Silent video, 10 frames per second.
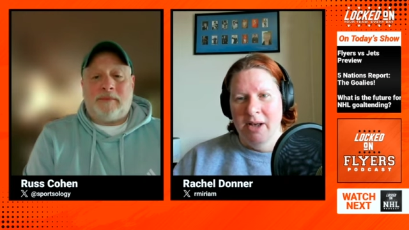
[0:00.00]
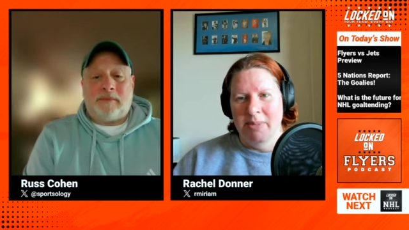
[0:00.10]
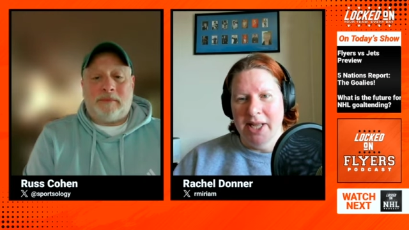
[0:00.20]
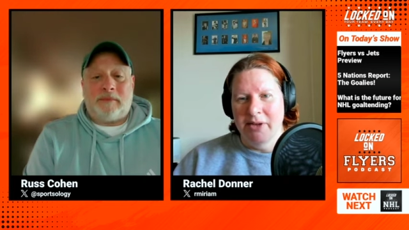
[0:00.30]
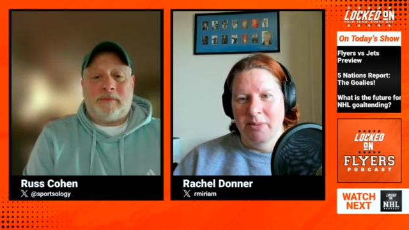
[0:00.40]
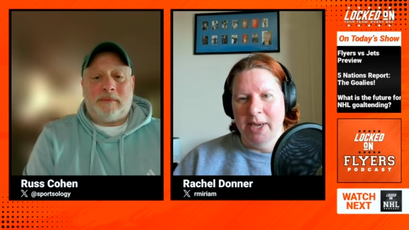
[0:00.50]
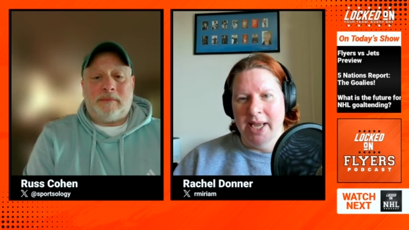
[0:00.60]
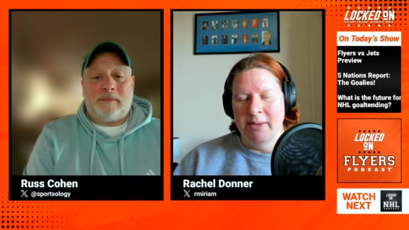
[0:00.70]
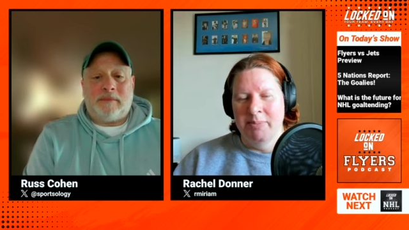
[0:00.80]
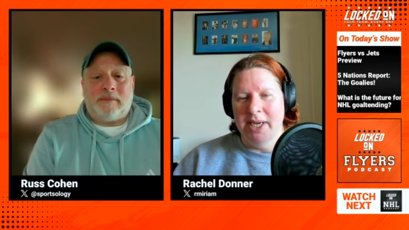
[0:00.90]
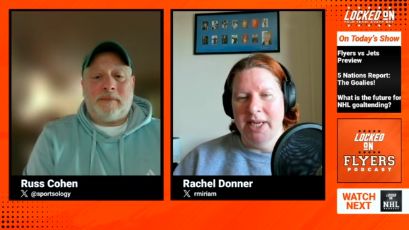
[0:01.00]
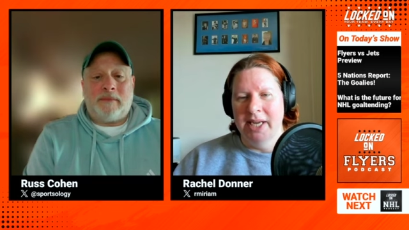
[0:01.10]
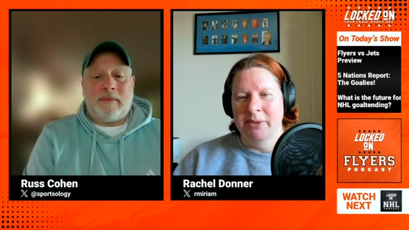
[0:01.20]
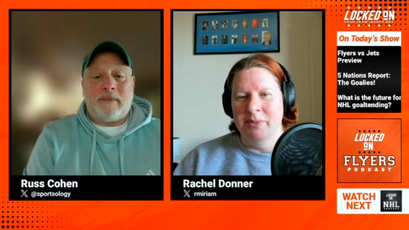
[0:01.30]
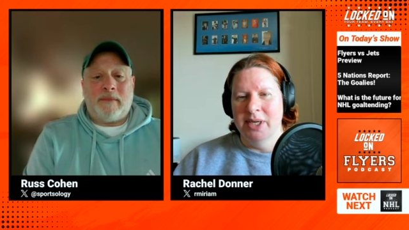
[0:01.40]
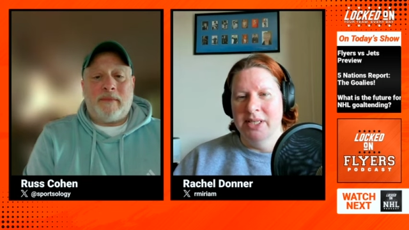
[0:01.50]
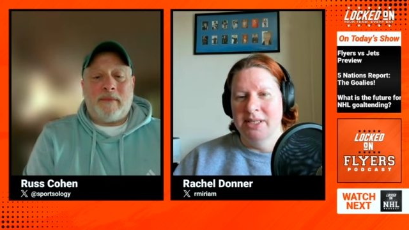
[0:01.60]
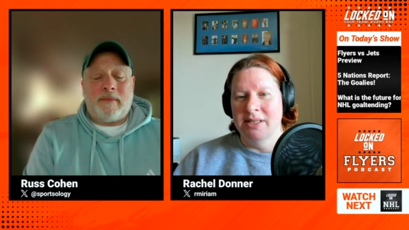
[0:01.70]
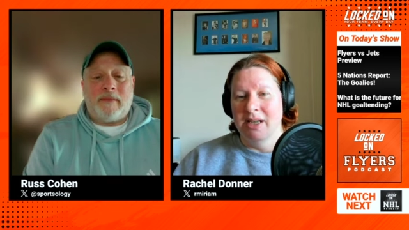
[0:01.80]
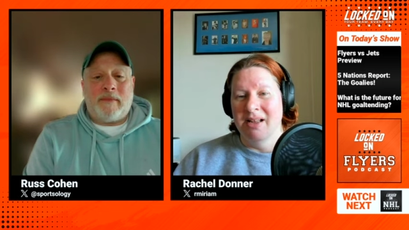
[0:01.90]
Speaker 1: by the way, but it
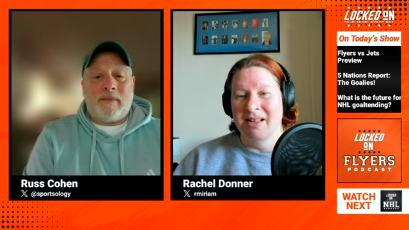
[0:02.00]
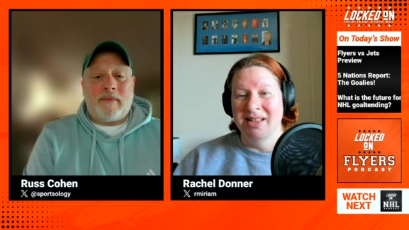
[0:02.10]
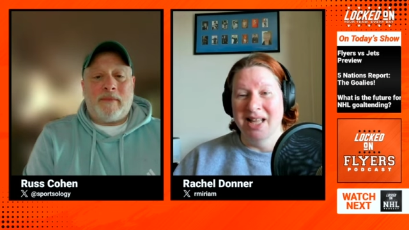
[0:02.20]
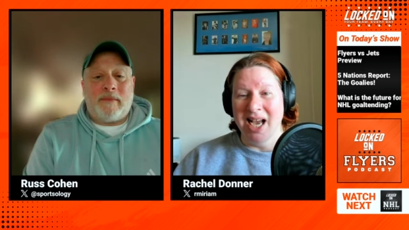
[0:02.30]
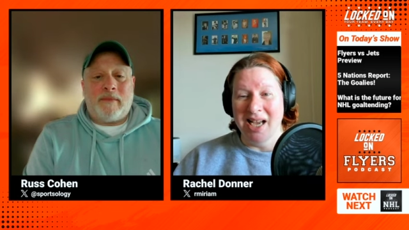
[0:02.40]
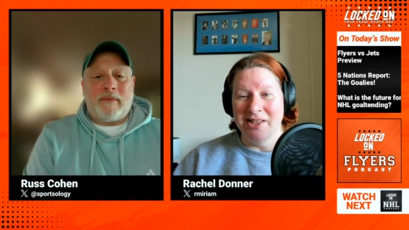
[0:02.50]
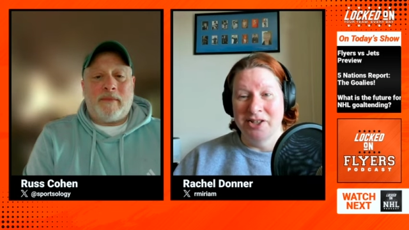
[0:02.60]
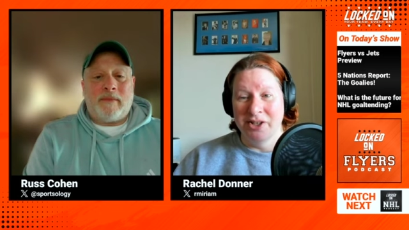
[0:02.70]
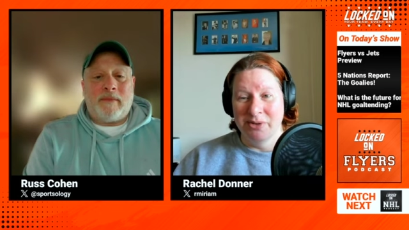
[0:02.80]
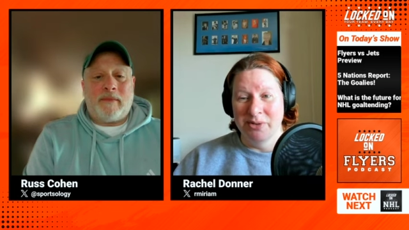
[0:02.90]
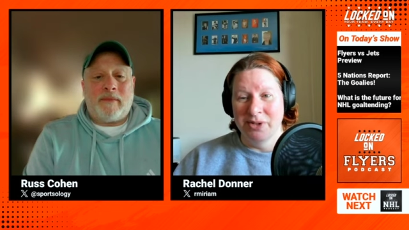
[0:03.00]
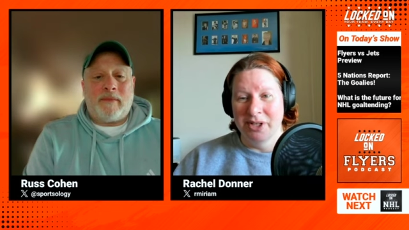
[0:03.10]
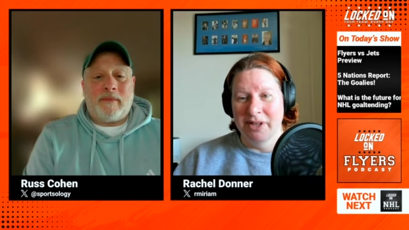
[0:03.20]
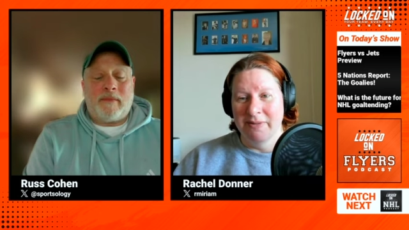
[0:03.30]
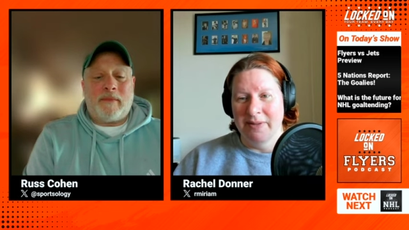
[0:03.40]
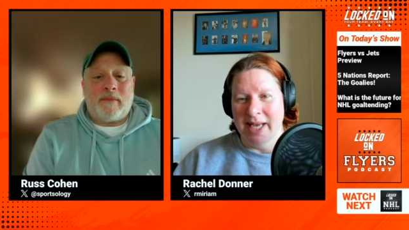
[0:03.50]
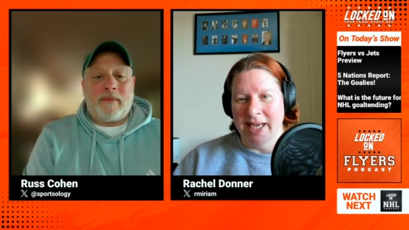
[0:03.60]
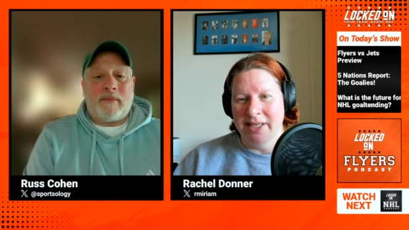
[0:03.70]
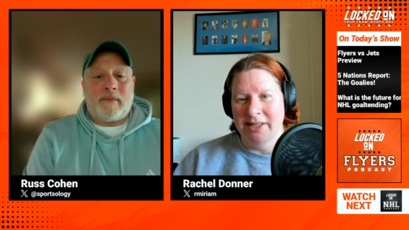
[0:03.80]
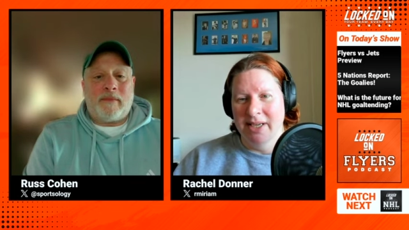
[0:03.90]
was a lot due to the
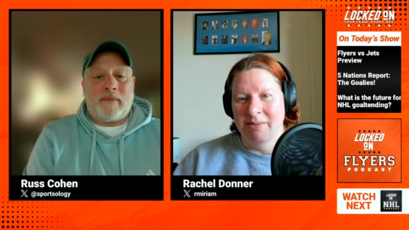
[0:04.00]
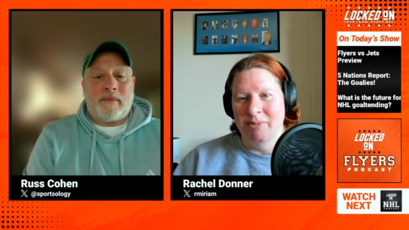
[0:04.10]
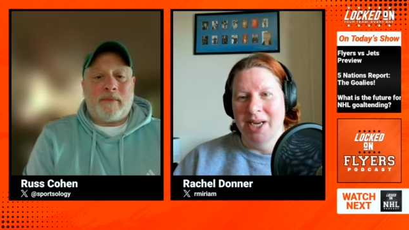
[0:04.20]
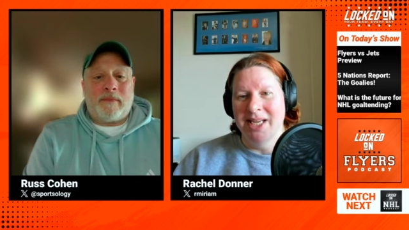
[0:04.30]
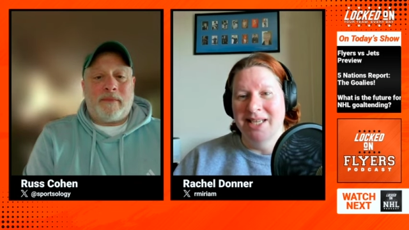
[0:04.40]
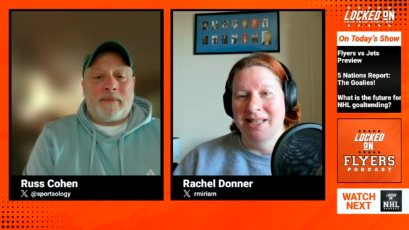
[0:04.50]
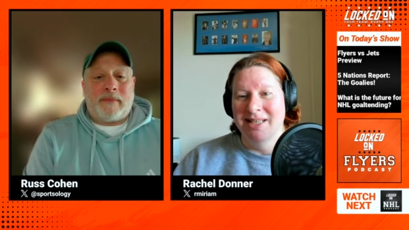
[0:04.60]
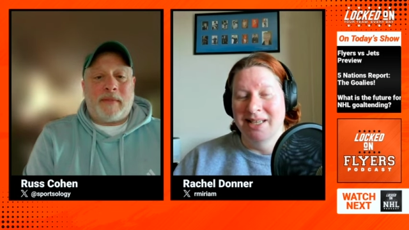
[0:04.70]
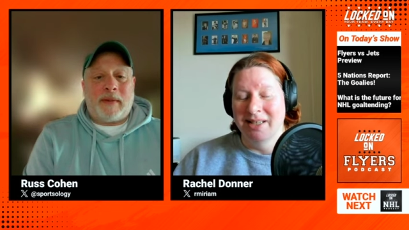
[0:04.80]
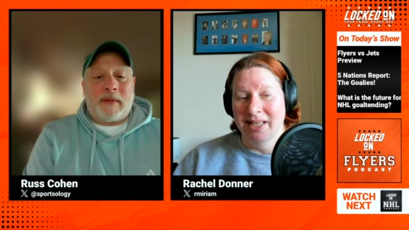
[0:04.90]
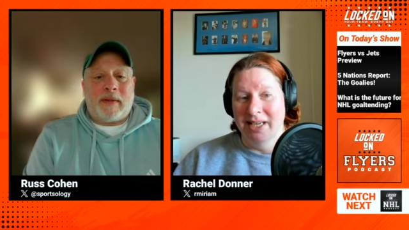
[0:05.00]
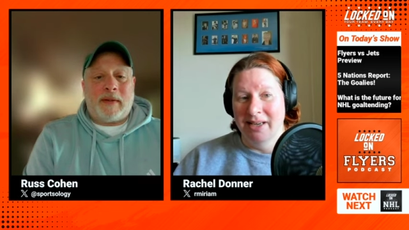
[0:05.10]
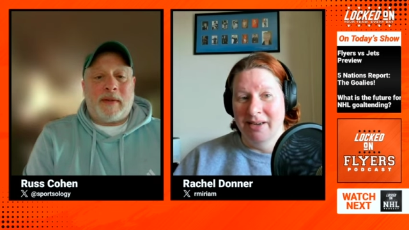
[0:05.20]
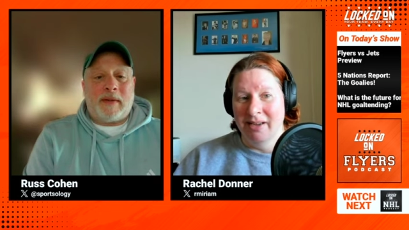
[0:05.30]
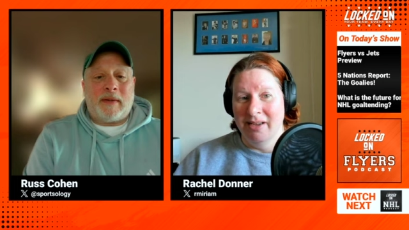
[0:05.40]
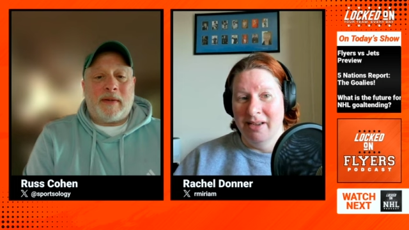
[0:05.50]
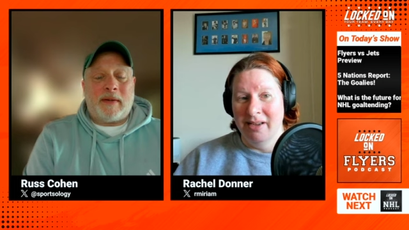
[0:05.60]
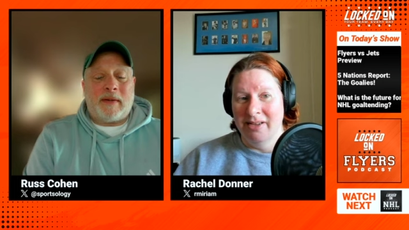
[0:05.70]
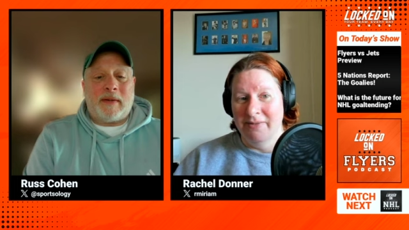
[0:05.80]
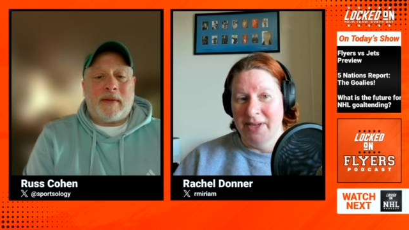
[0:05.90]
fact that Brenden Dillon,
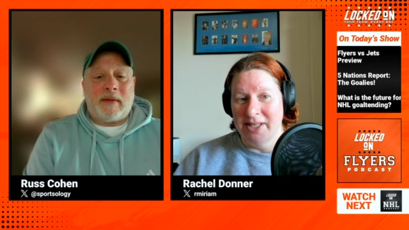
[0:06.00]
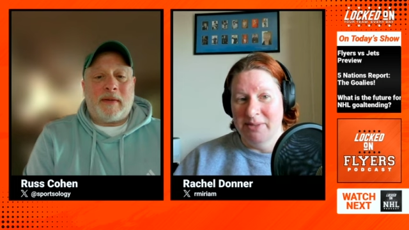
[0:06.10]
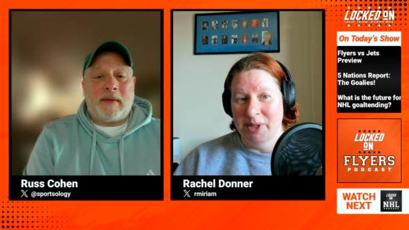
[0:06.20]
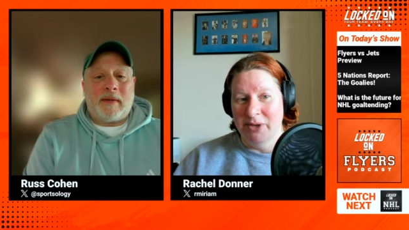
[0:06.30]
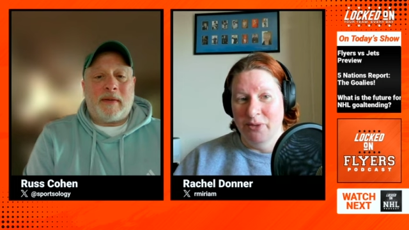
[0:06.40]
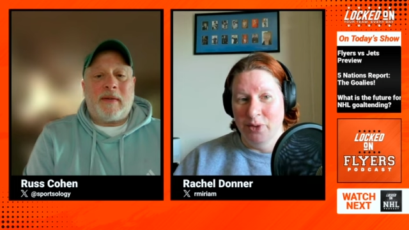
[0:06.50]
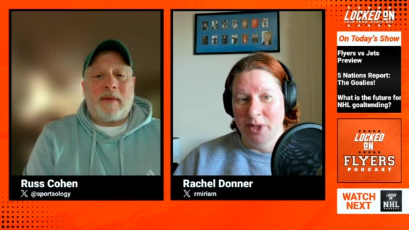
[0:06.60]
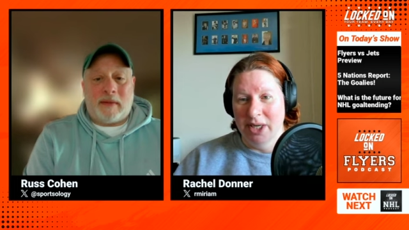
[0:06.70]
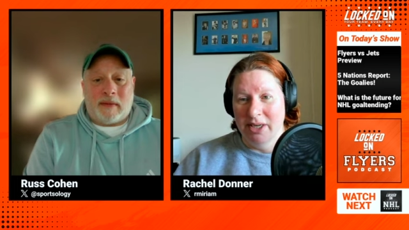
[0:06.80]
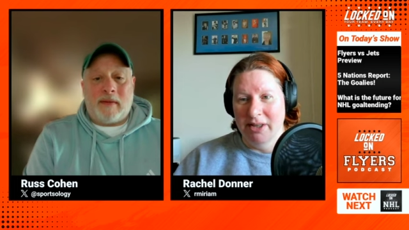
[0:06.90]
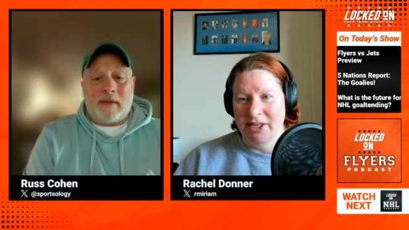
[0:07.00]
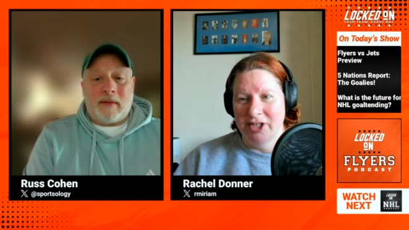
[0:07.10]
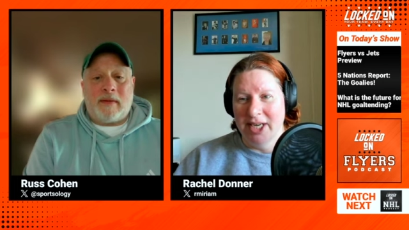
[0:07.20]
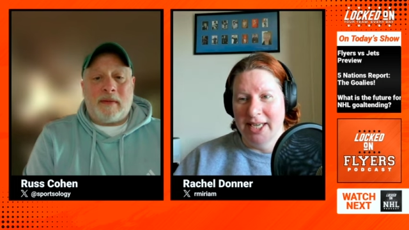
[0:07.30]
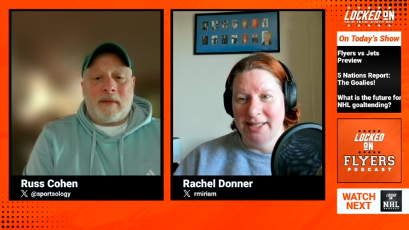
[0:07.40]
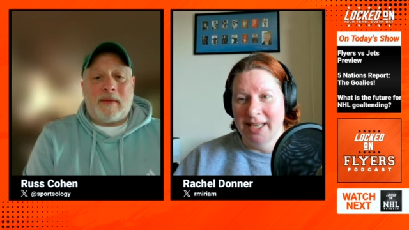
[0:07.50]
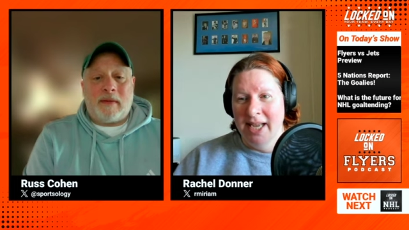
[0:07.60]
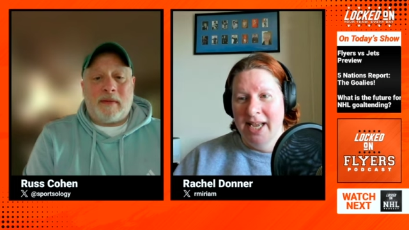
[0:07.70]
a defenseman for the Jets,